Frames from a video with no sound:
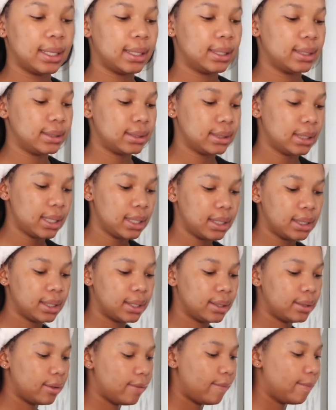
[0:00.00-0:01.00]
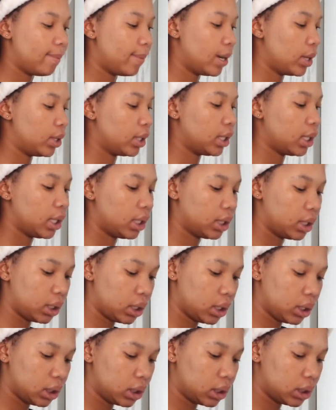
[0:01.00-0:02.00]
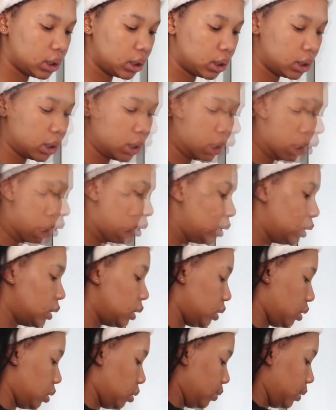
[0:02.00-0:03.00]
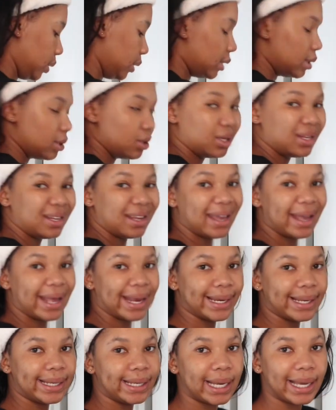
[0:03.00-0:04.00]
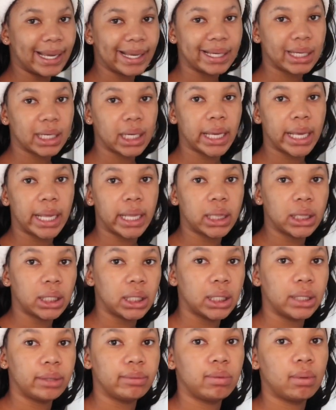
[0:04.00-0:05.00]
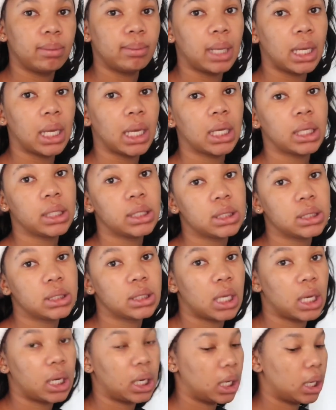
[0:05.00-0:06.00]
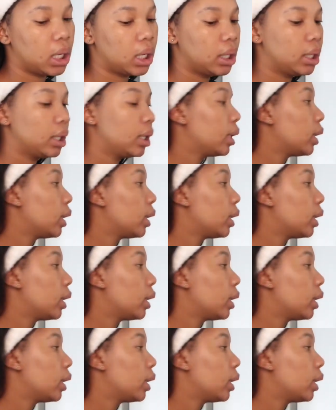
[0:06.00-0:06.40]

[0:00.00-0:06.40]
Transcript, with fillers: It is early in the morning, so it's not early like early for me, it's early.